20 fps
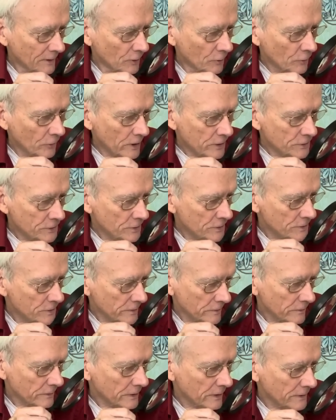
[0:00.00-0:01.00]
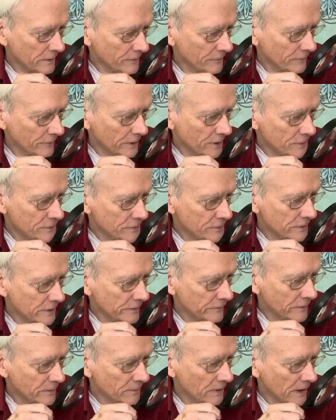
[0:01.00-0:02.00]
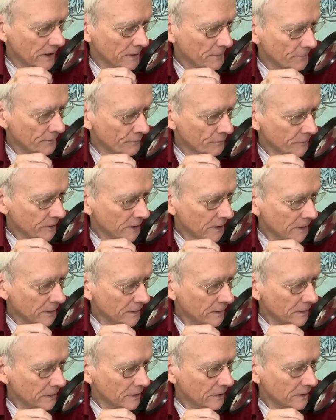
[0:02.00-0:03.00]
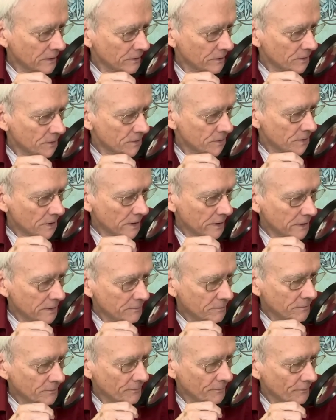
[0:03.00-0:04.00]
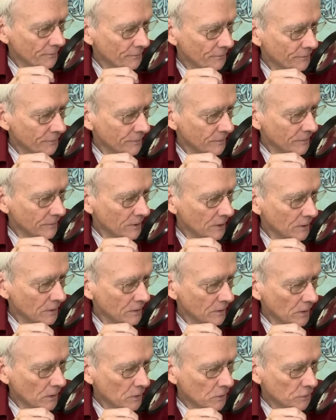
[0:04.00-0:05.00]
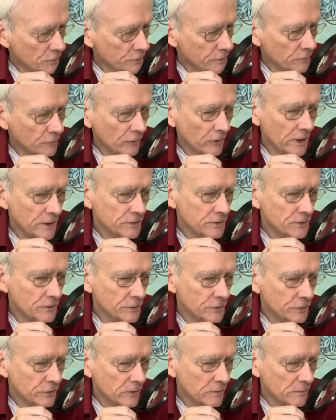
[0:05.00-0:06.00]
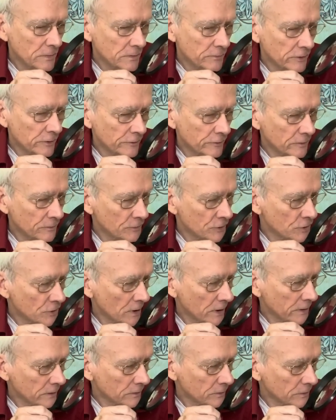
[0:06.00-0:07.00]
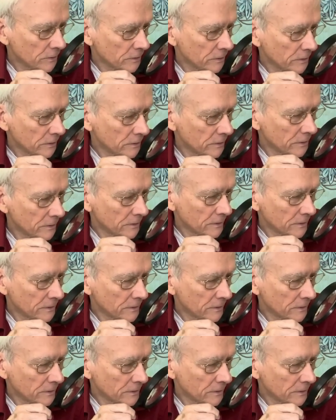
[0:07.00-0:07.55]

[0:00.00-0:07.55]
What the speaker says: Raisins, okay, raisins in every bite. The same wholesome raisins you remember from childhood.